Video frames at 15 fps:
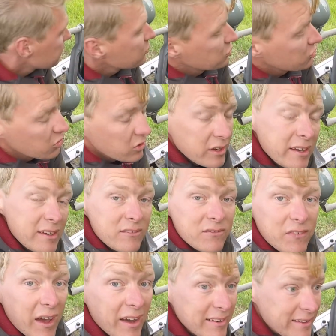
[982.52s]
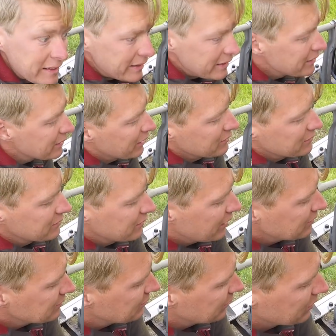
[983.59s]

Jolene finally has the 18